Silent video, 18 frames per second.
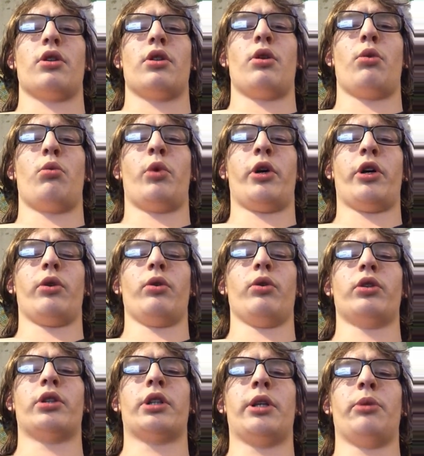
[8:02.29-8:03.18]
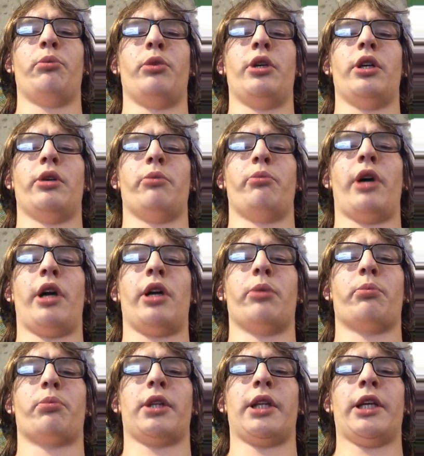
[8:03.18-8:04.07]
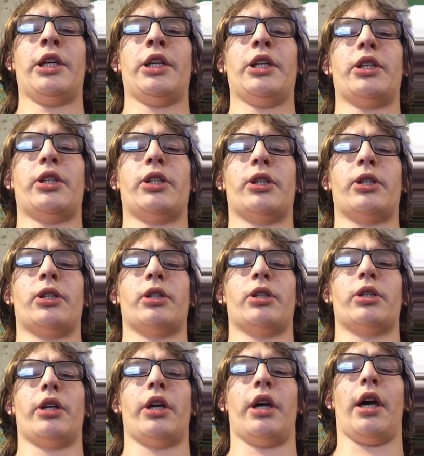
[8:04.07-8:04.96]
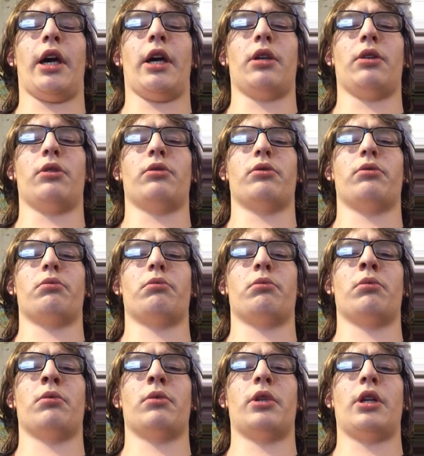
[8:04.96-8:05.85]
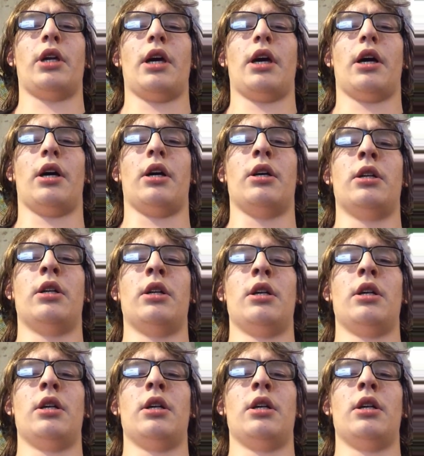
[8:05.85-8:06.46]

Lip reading: the world can be a better place, and yeah,